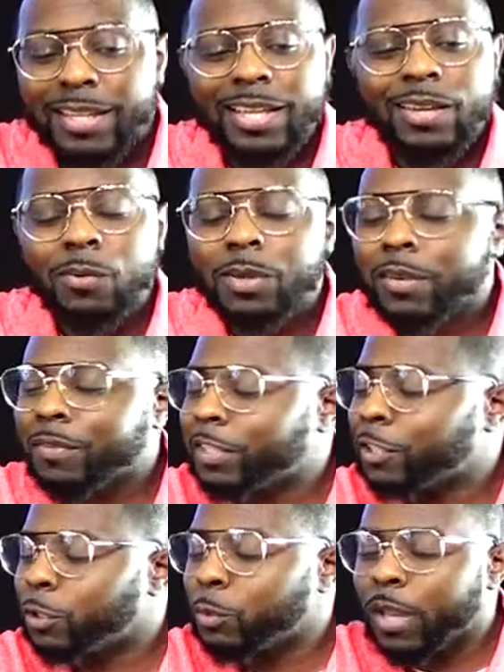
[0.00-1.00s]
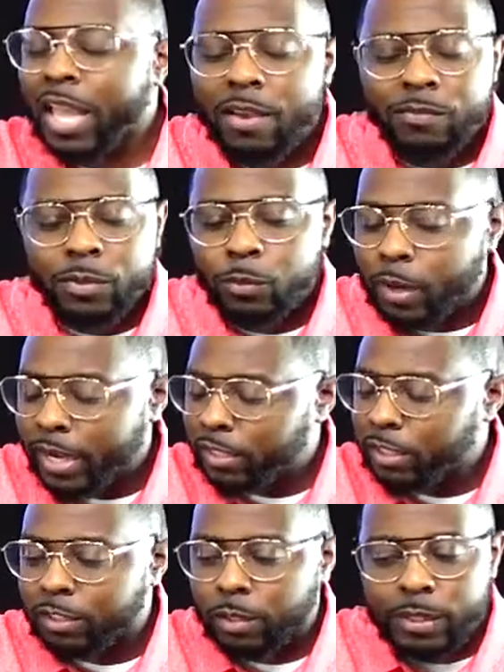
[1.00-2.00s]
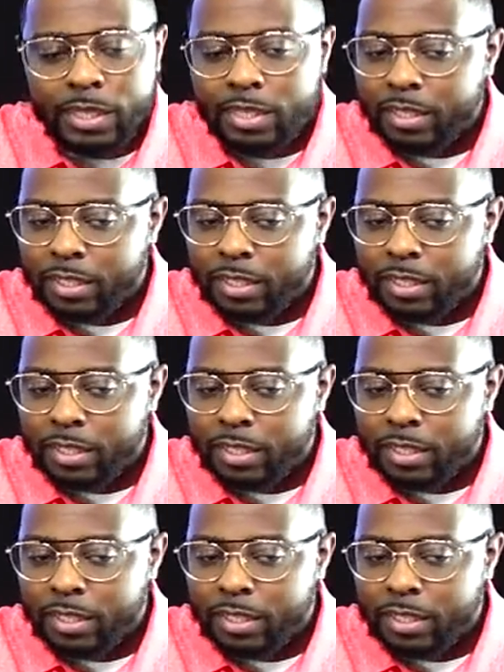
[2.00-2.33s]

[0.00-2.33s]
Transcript: he gonna give it to you every way just so he can